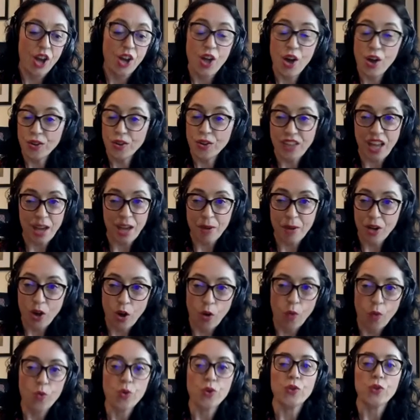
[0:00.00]
long time
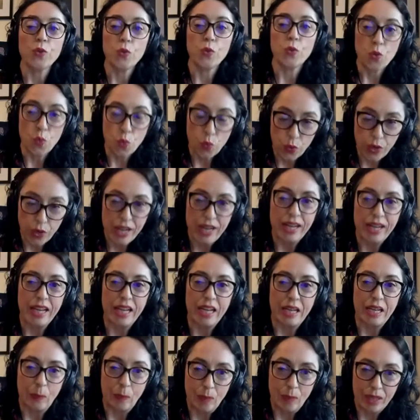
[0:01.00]
ago was
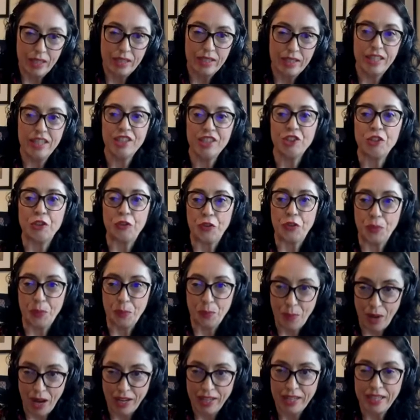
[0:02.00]
really completely
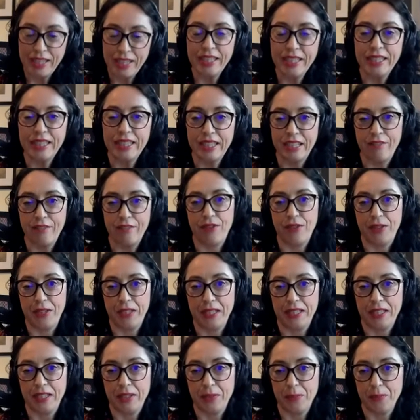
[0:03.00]
dramatically
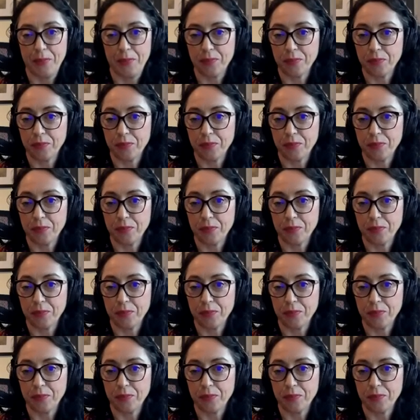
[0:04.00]
different